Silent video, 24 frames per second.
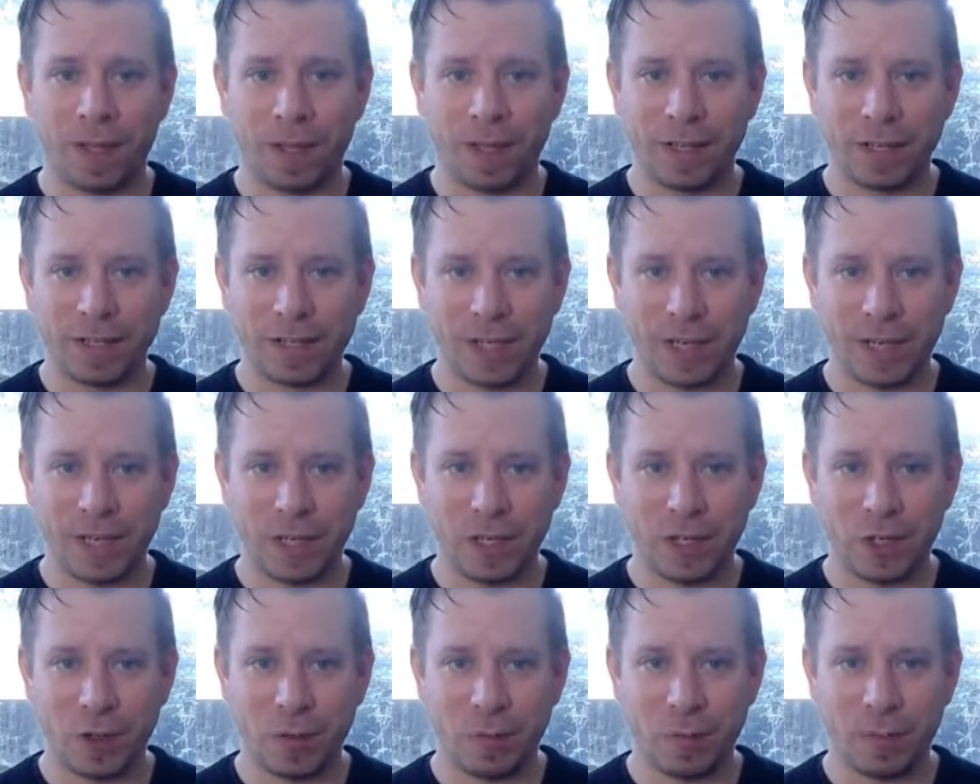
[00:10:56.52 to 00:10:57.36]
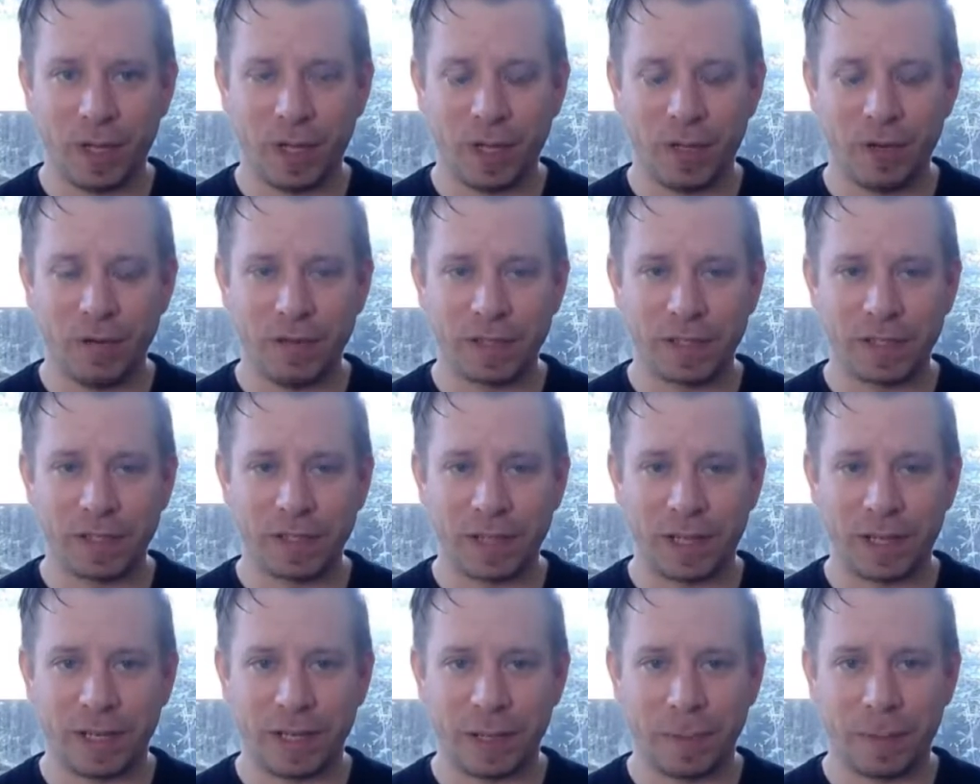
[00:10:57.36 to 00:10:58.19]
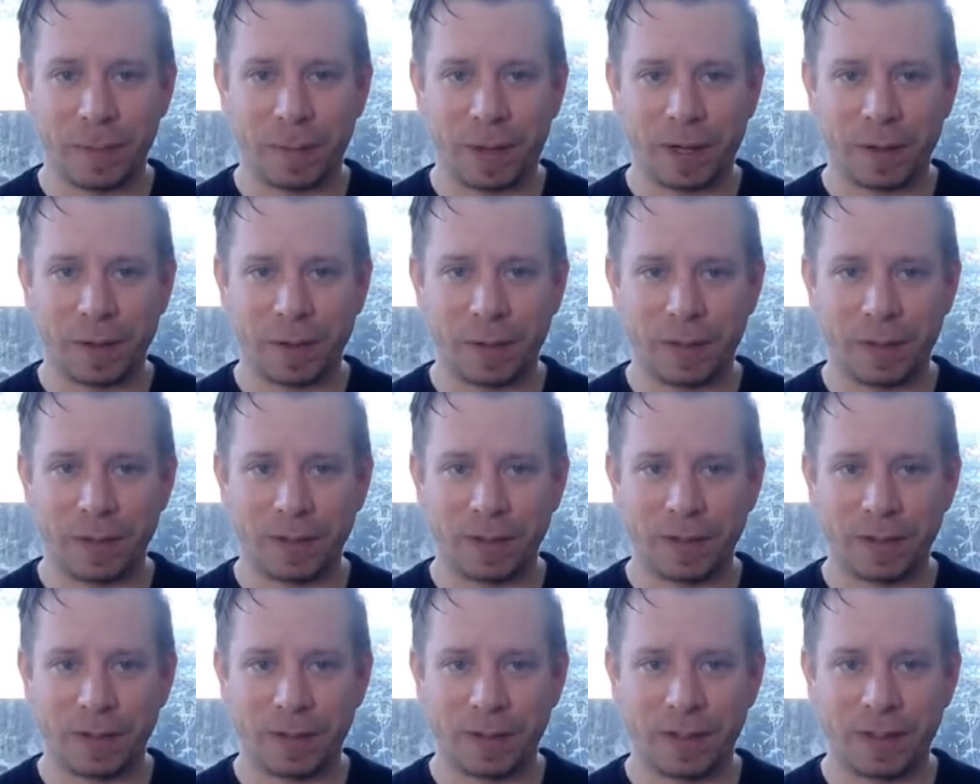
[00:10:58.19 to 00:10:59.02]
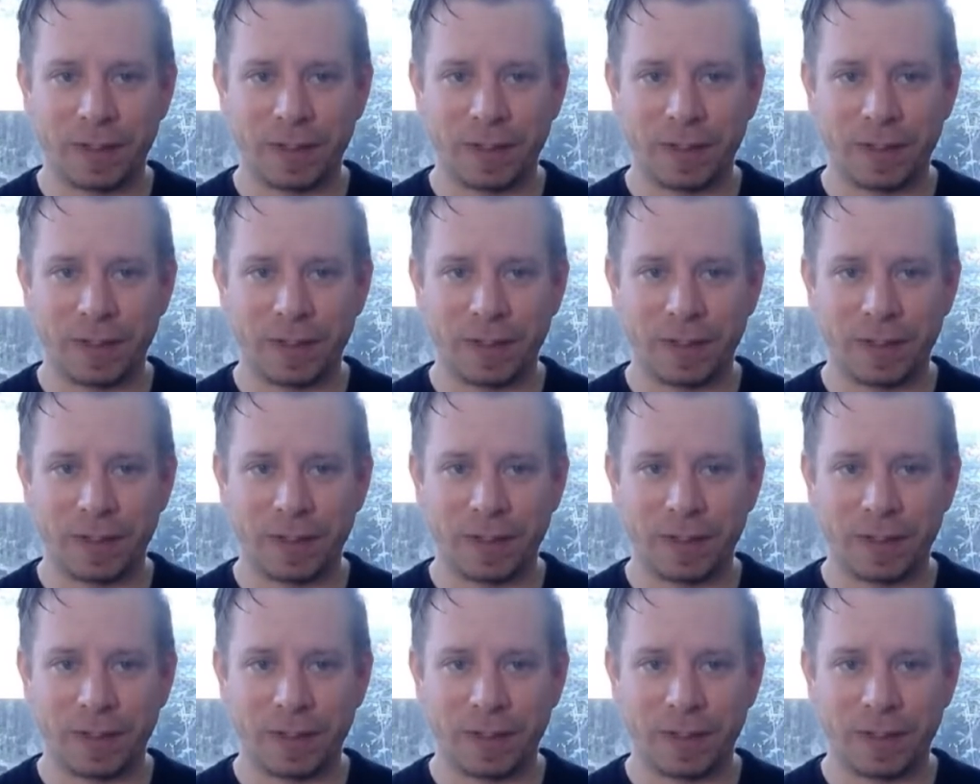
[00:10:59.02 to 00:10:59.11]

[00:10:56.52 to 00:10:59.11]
Take your pelvis slightly backwards